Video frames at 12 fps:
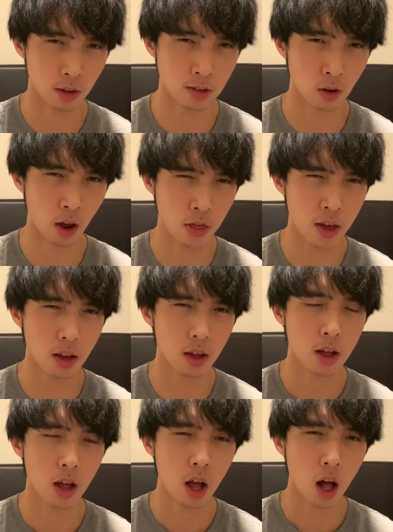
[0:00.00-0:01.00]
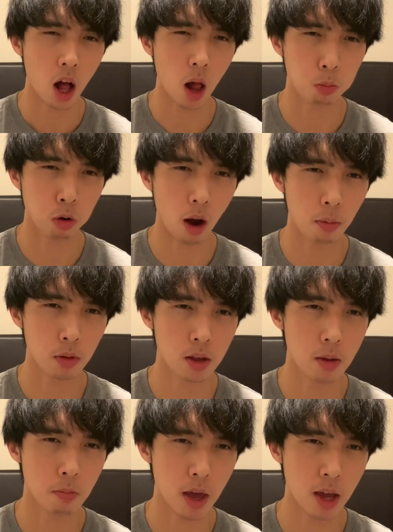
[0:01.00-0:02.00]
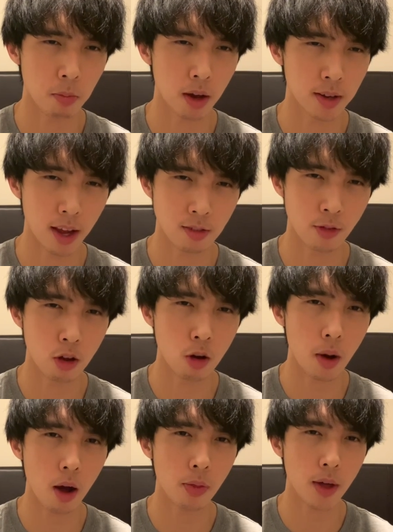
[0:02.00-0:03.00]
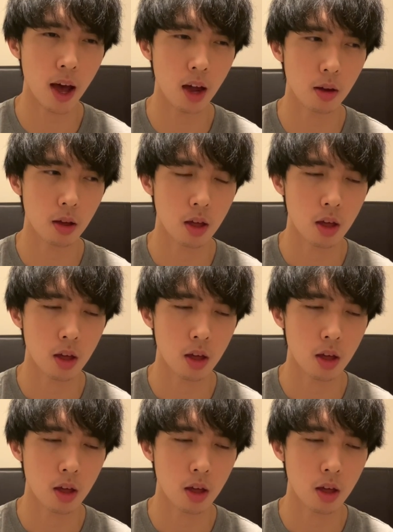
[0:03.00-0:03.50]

So I think I'll probably make my next video about that